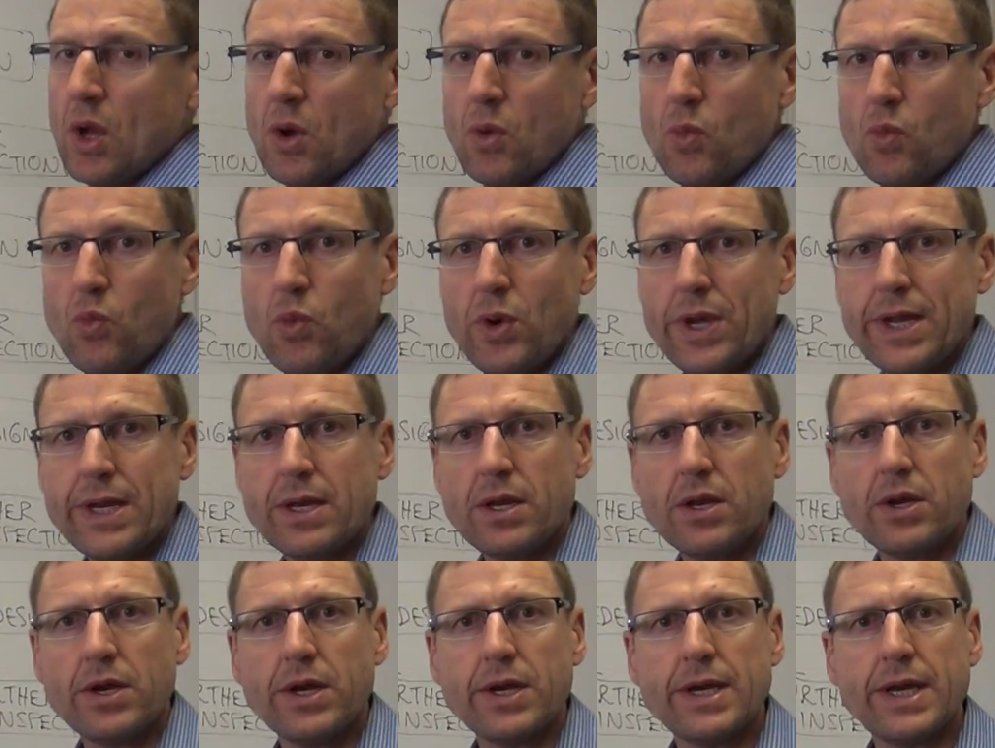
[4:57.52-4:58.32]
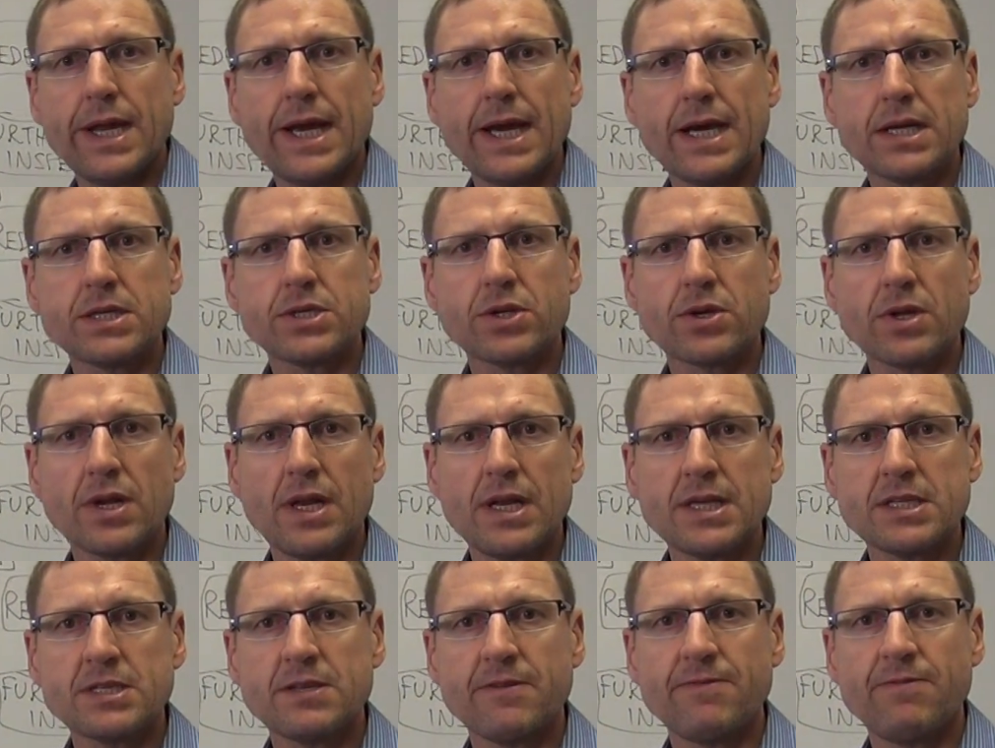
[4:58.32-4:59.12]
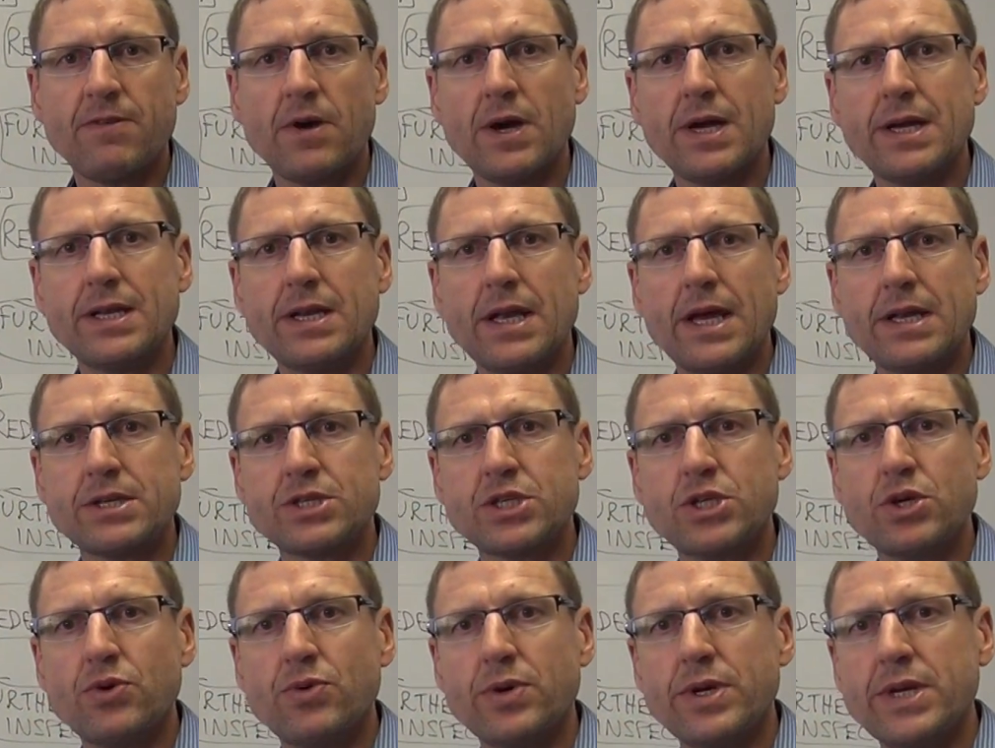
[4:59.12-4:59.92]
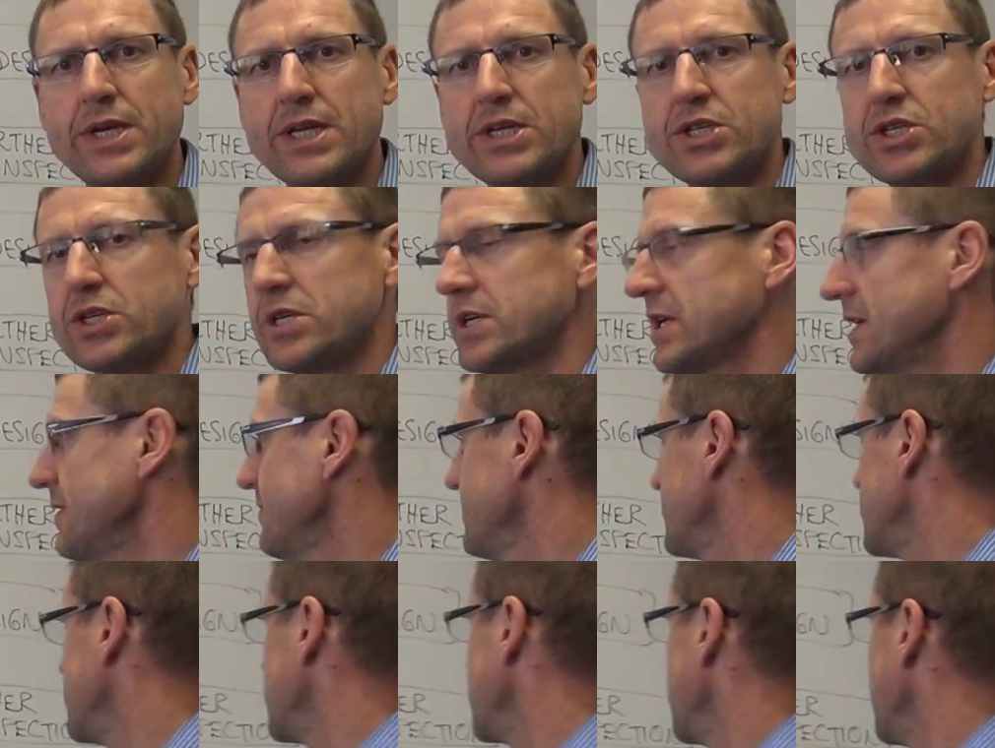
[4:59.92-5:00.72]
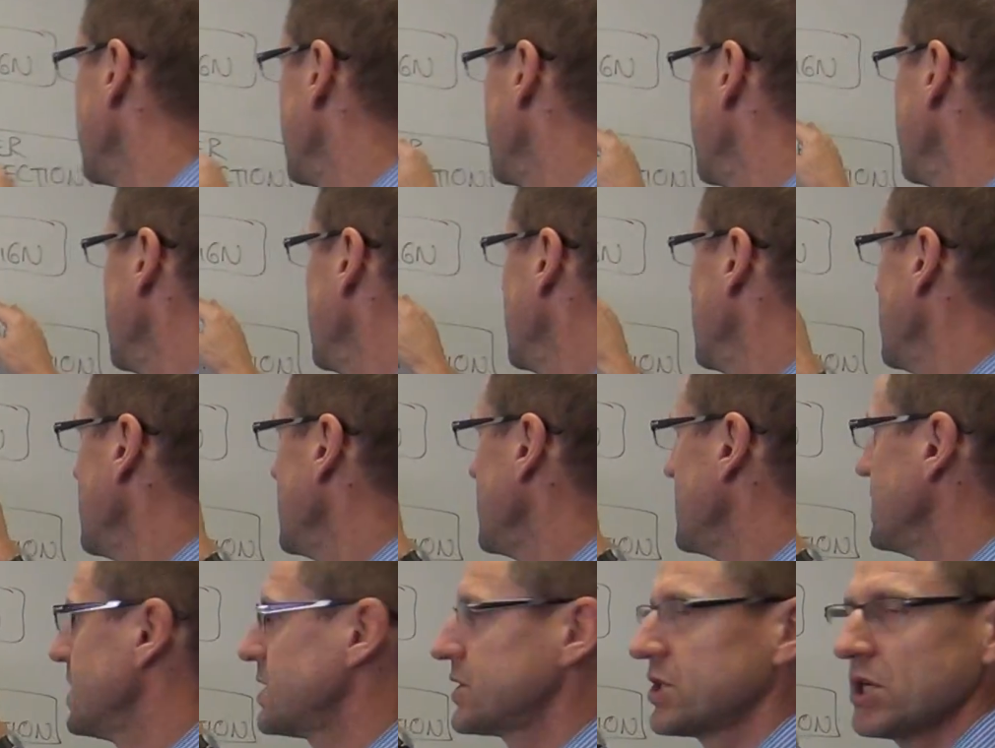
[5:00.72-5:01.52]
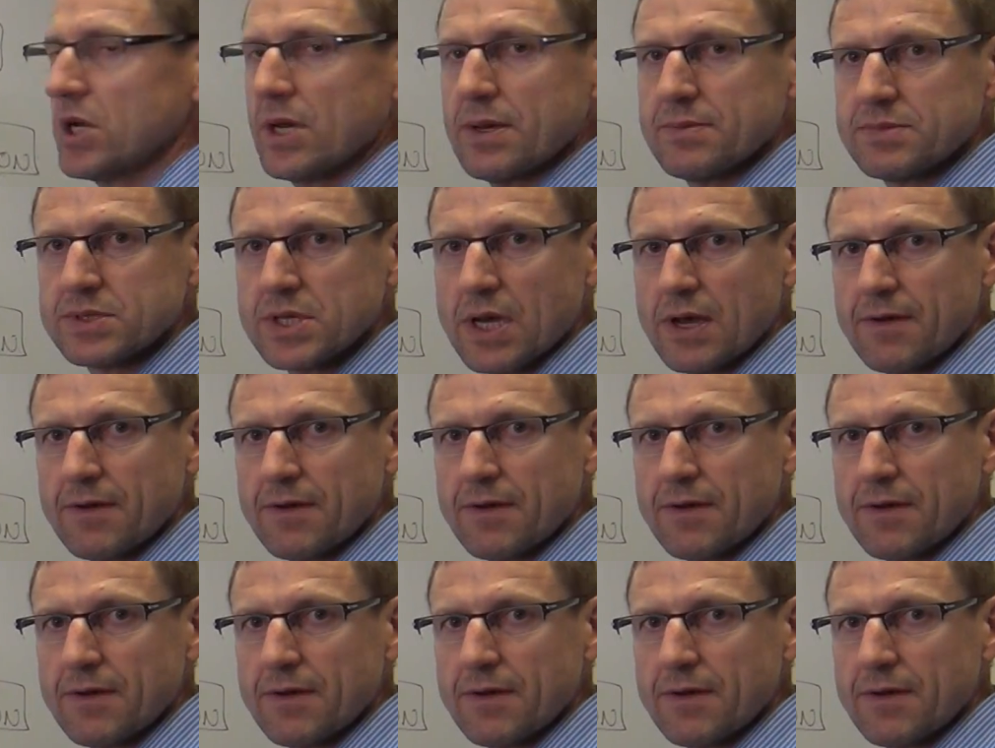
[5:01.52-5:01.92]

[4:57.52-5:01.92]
we learn how to classify two initiatives in terms